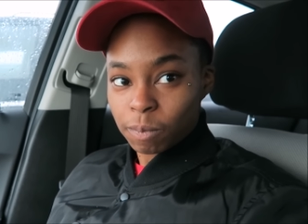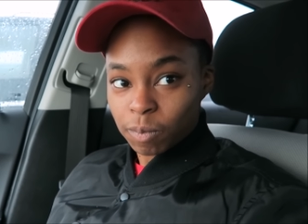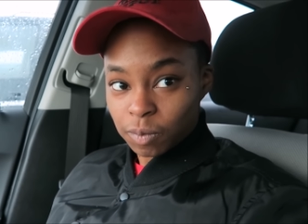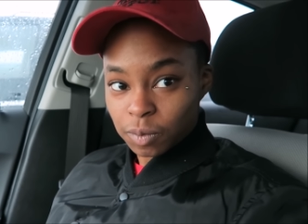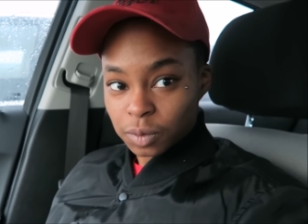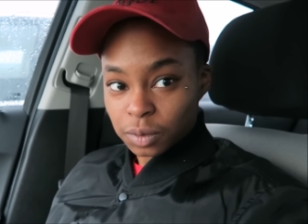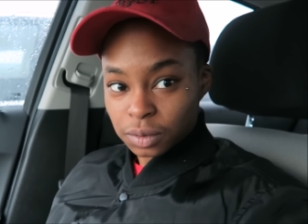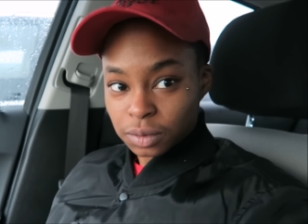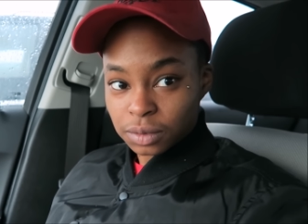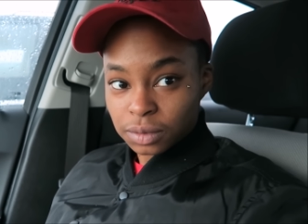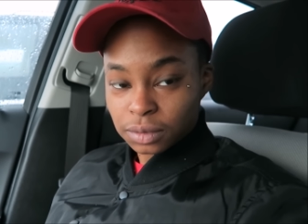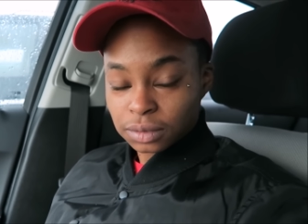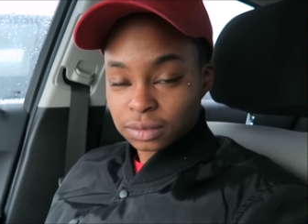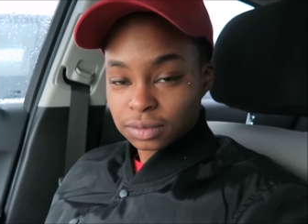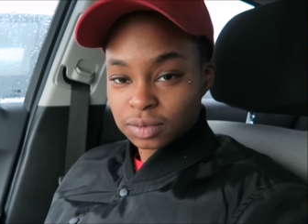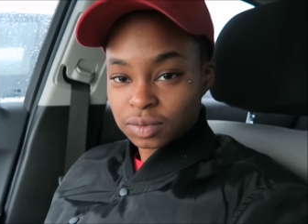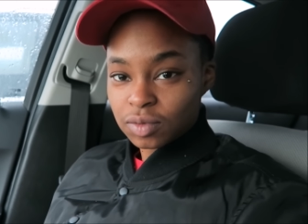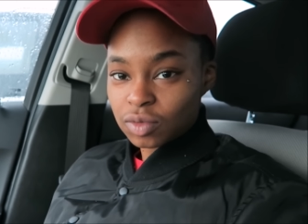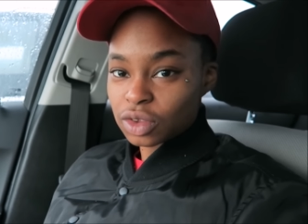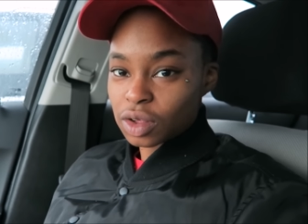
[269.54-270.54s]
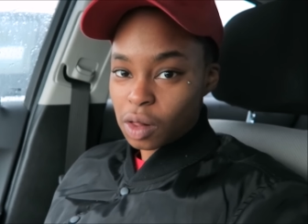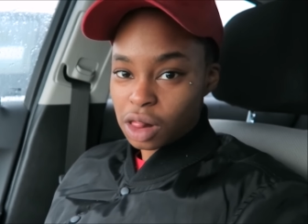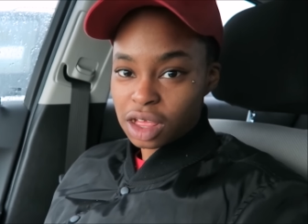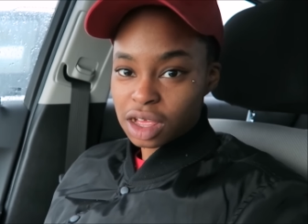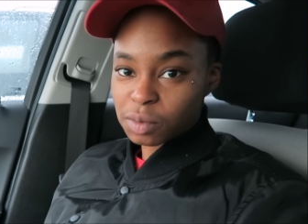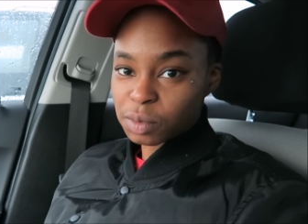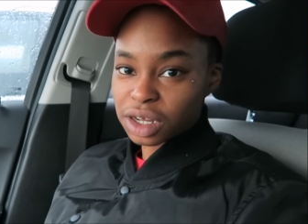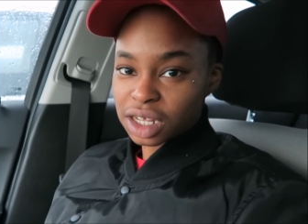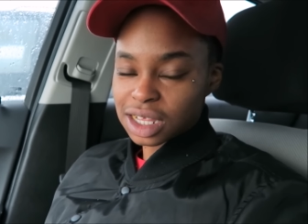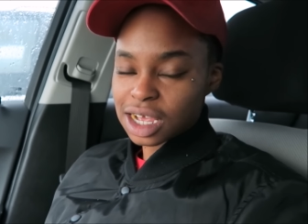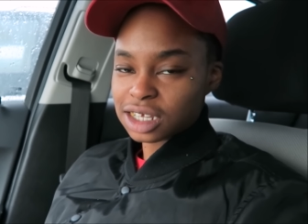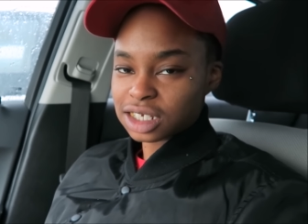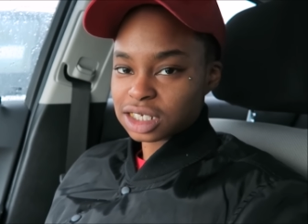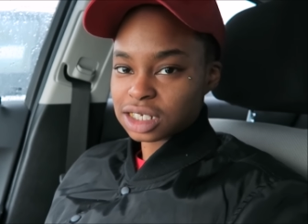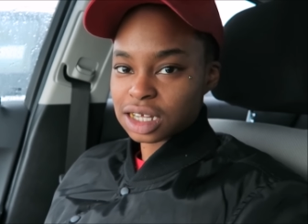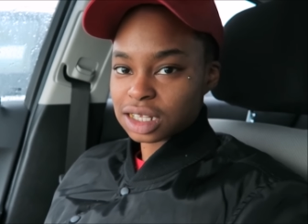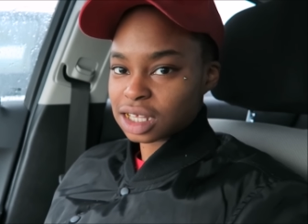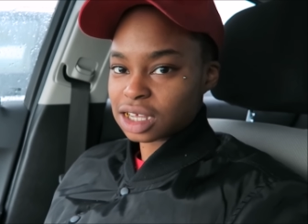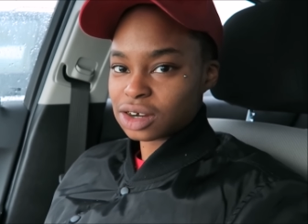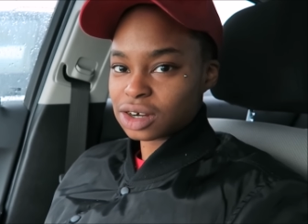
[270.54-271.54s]
I guess. Yeah, but that's
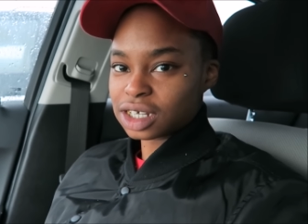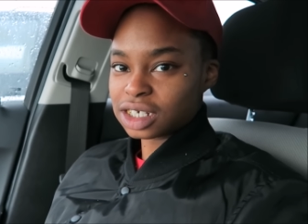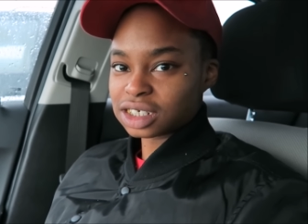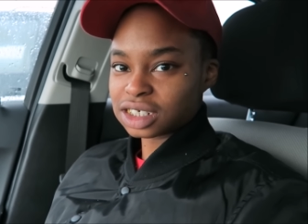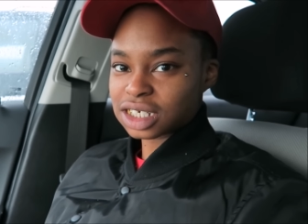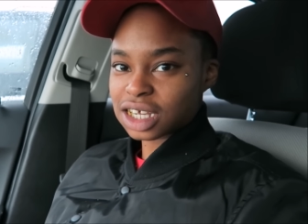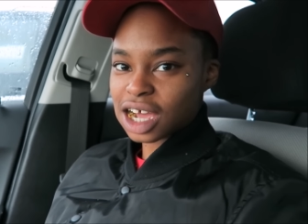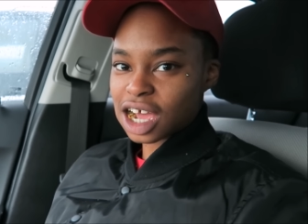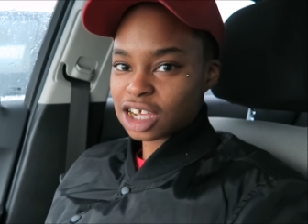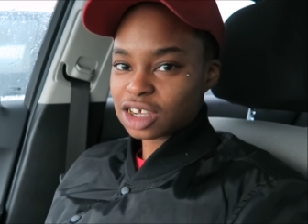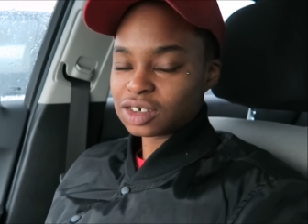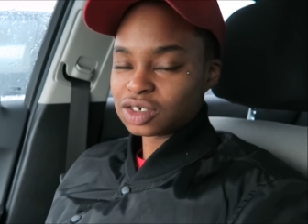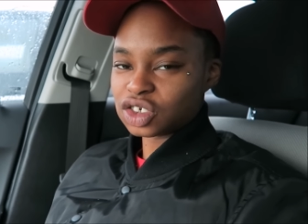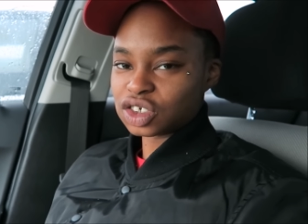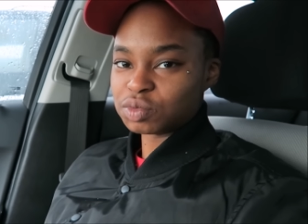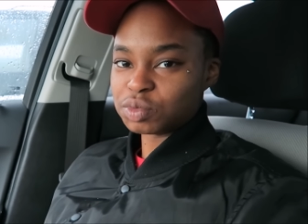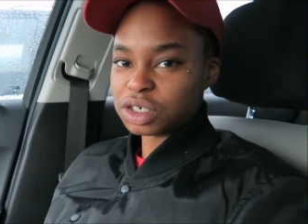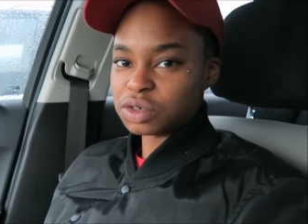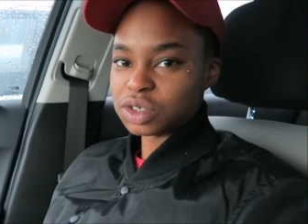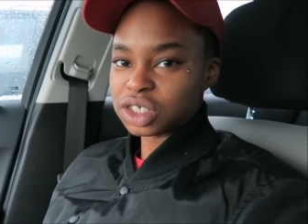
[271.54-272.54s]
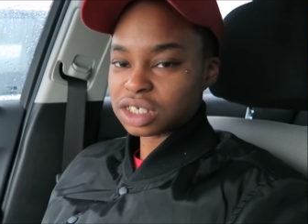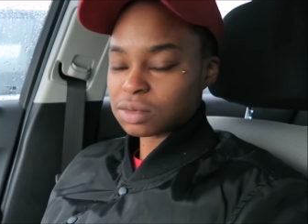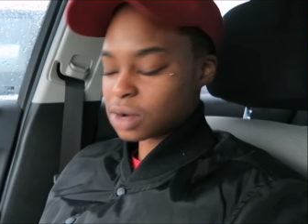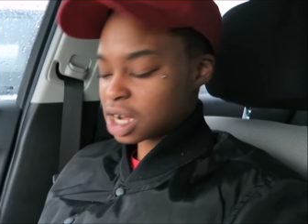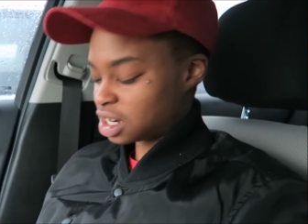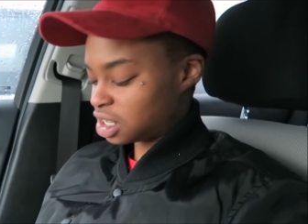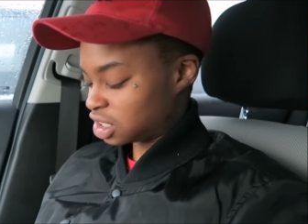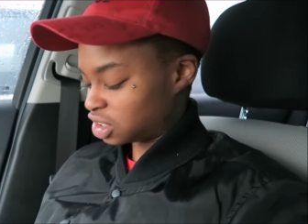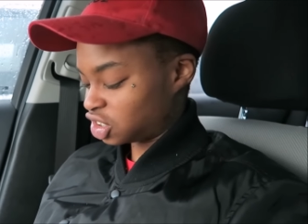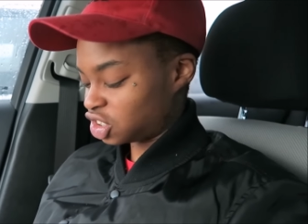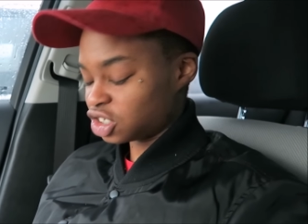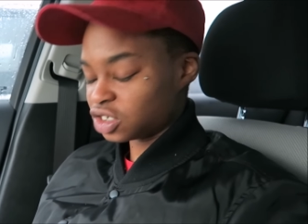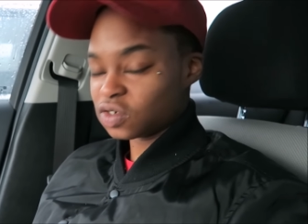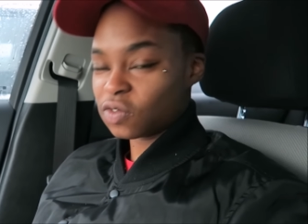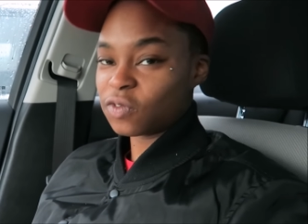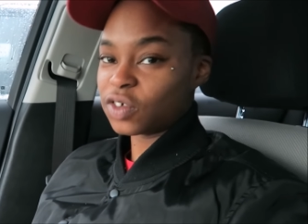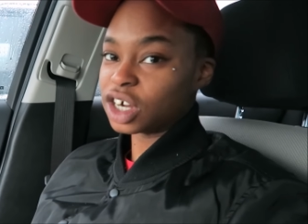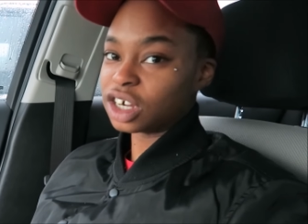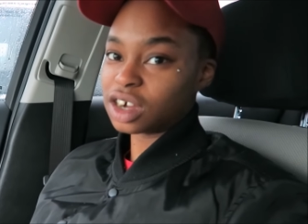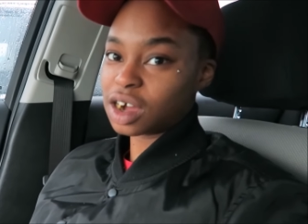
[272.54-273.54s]
hilarious. Like how you can just be with somebody and still
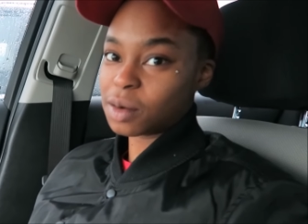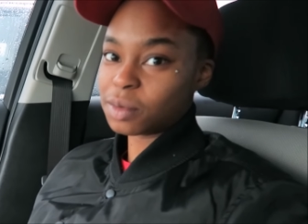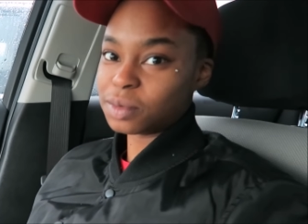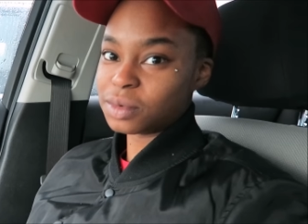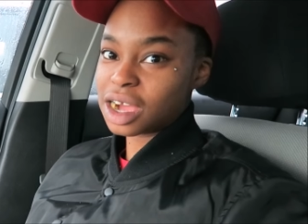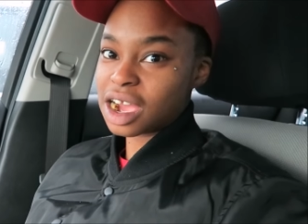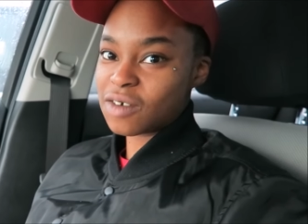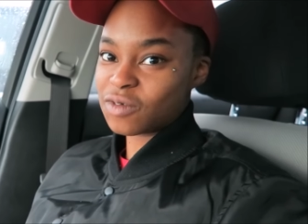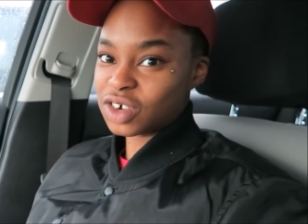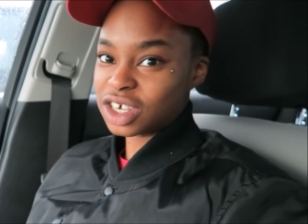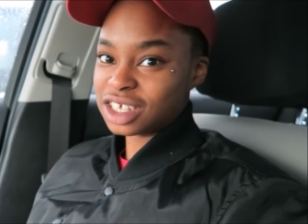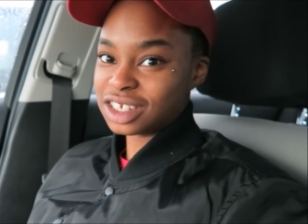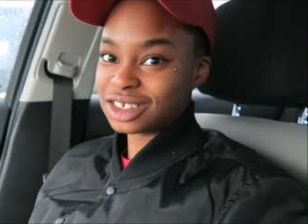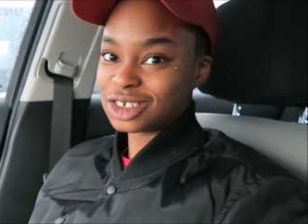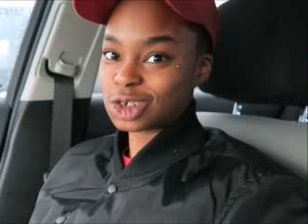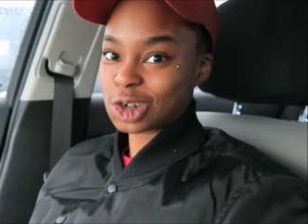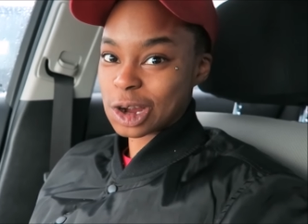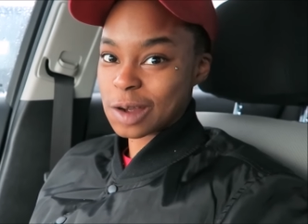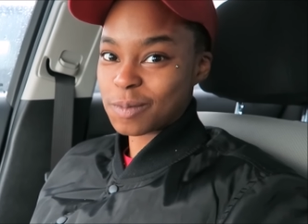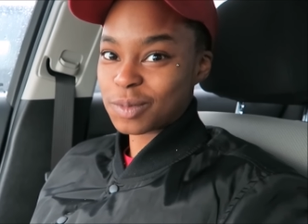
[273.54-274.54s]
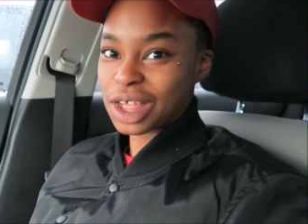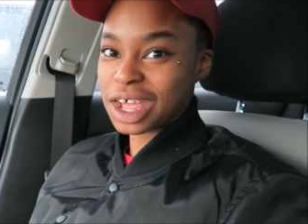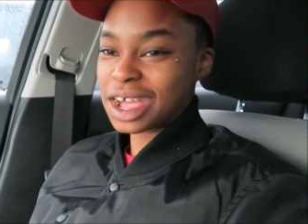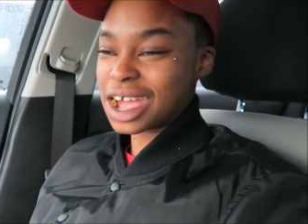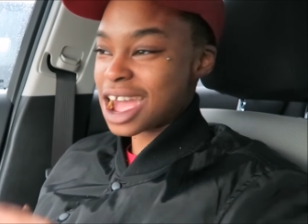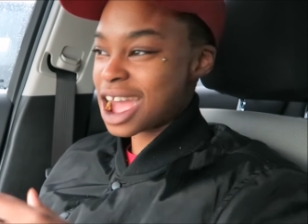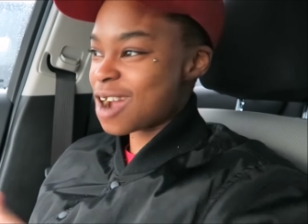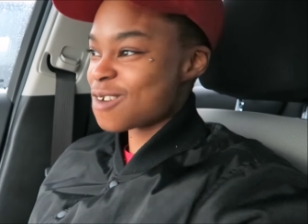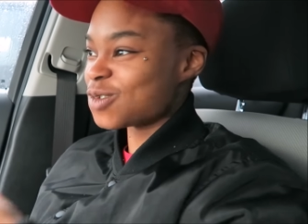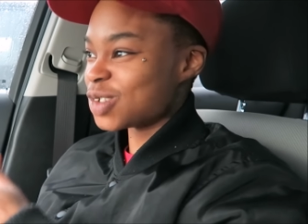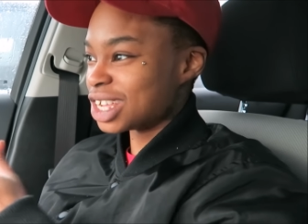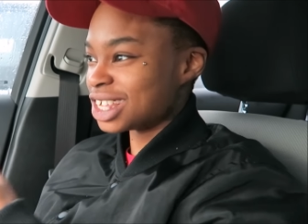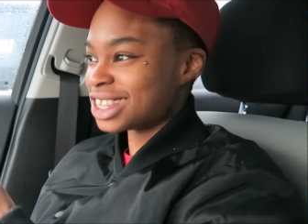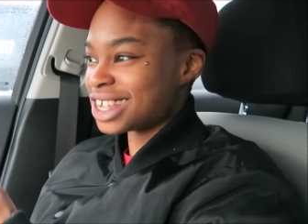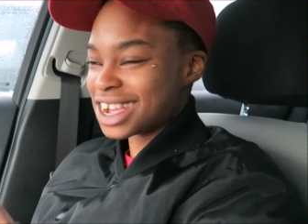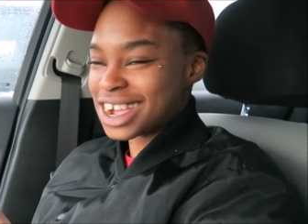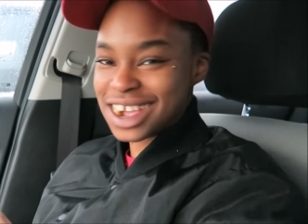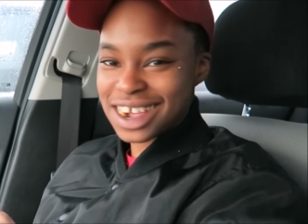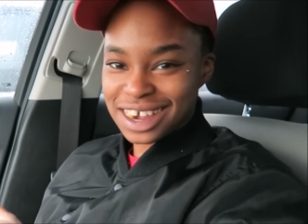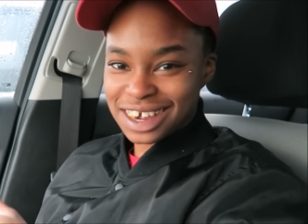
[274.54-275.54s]
fuck up every trip. Like
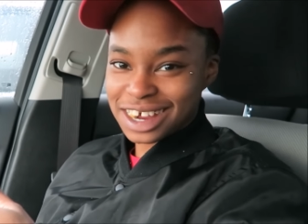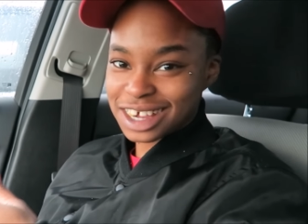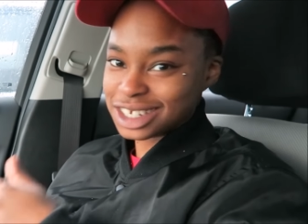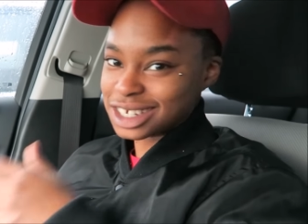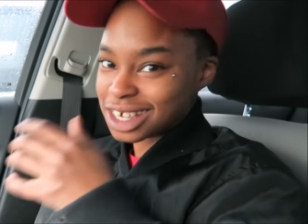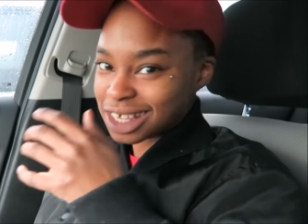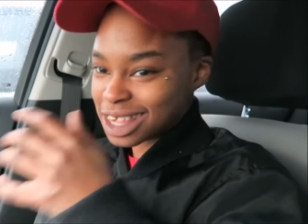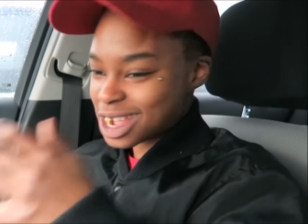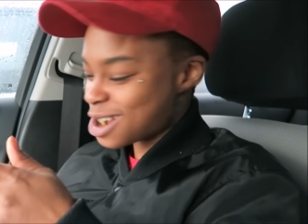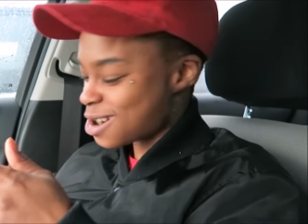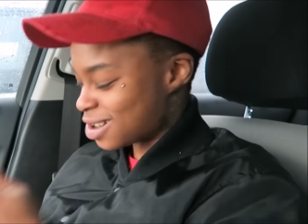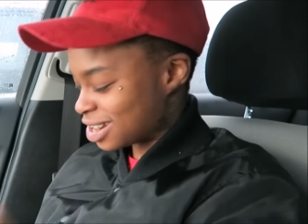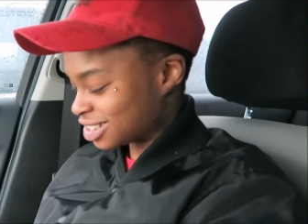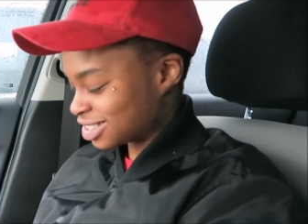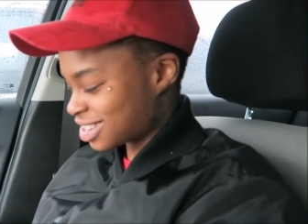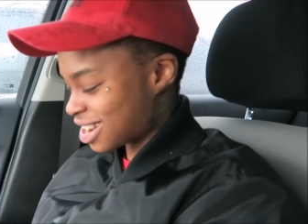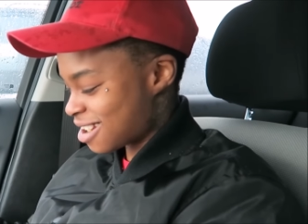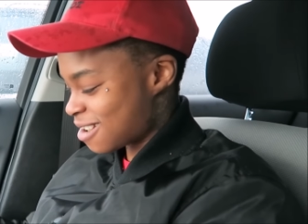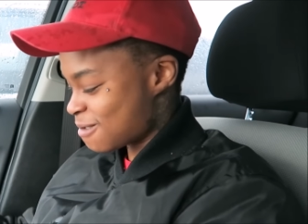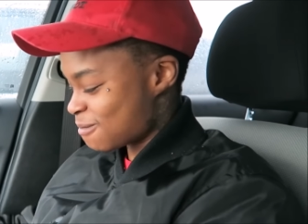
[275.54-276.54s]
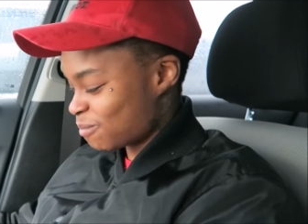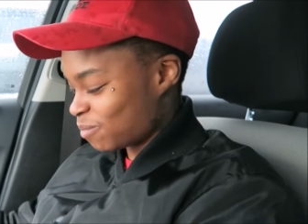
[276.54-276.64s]
everything is hilarious. Like